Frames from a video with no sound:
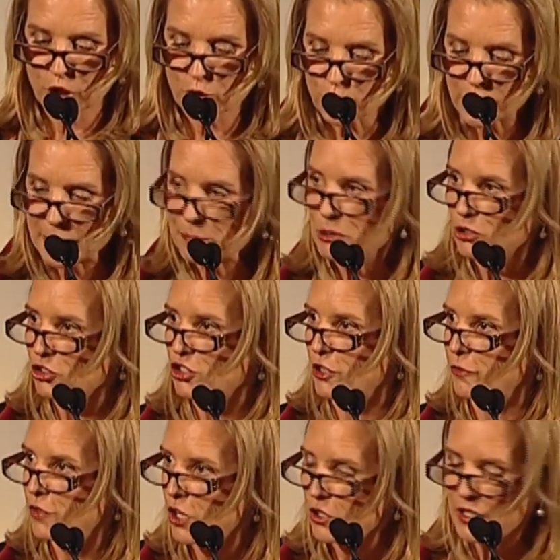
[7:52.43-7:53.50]
cripples the
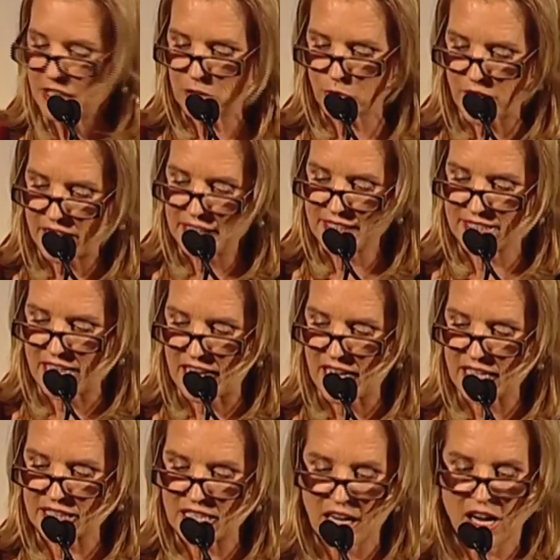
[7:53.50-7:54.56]
Voting Rights
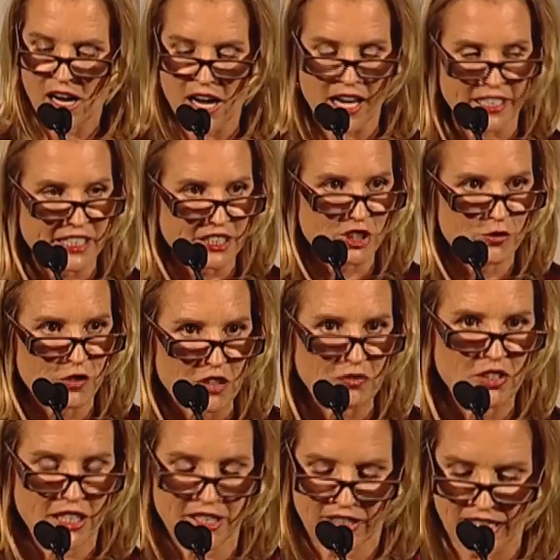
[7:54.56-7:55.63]
Act on its
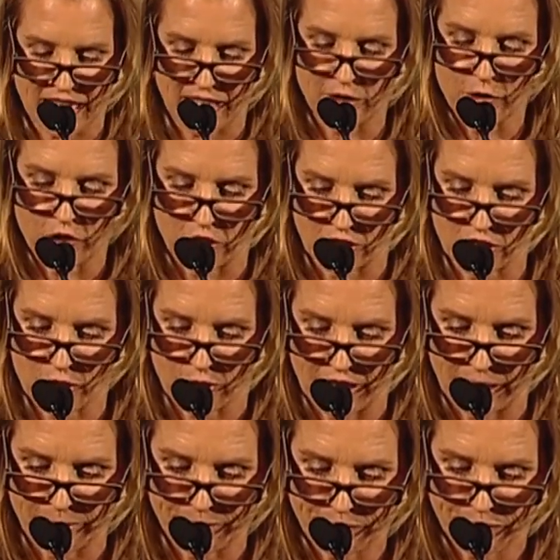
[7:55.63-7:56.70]
50th anniversary.